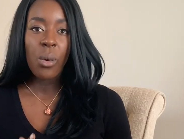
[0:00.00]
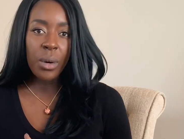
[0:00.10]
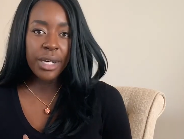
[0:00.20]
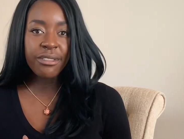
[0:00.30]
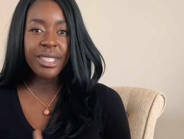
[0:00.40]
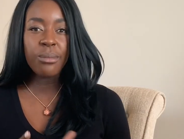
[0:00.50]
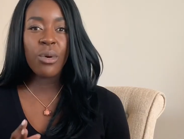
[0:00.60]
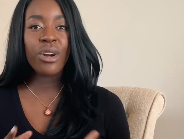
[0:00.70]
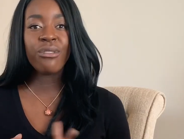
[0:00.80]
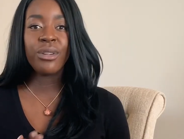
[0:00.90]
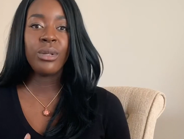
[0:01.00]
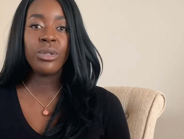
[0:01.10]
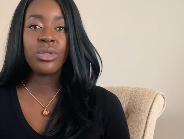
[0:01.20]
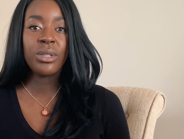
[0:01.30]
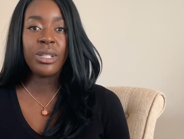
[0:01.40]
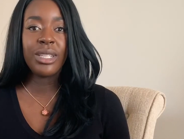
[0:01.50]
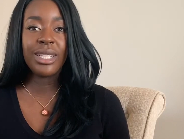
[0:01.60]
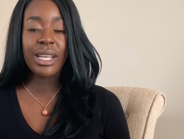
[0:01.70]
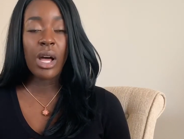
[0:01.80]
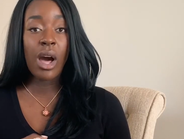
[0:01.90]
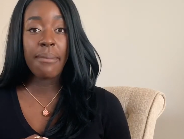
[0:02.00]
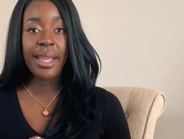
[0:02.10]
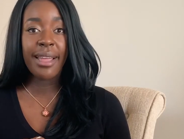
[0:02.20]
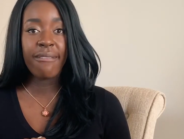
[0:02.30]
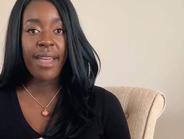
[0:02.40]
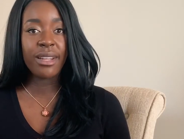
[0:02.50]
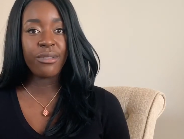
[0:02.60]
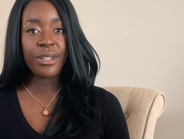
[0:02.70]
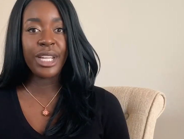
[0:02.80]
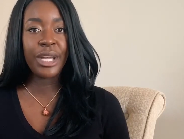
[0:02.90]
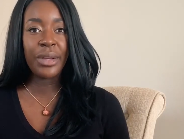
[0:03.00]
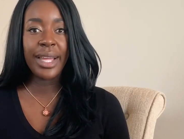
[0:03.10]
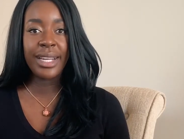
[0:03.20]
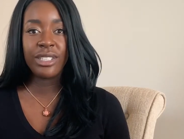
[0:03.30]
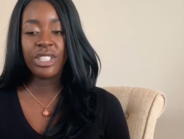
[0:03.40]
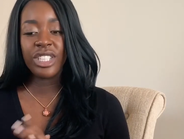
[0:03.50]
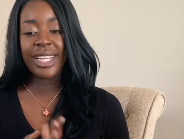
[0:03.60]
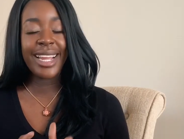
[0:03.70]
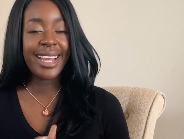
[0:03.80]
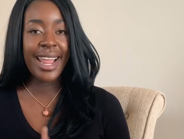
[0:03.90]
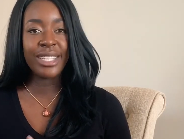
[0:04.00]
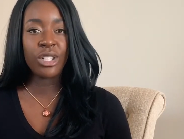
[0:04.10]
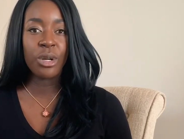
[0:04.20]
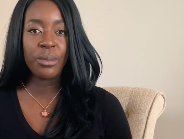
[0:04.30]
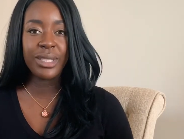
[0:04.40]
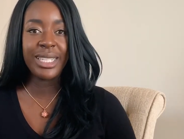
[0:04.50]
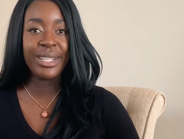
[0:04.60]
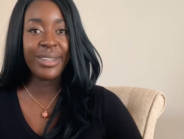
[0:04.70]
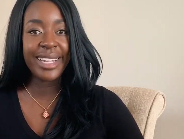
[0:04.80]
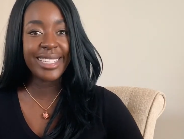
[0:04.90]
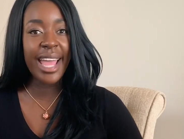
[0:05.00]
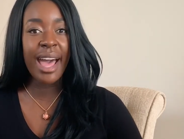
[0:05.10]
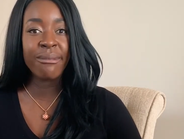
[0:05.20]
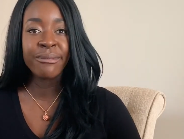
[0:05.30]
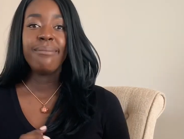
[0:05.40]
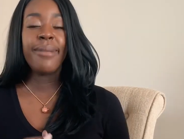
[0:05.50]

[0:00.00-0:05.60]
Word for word: or if it's more of a neutral calming effect for you and it's just like a nice herbal tea you like to have.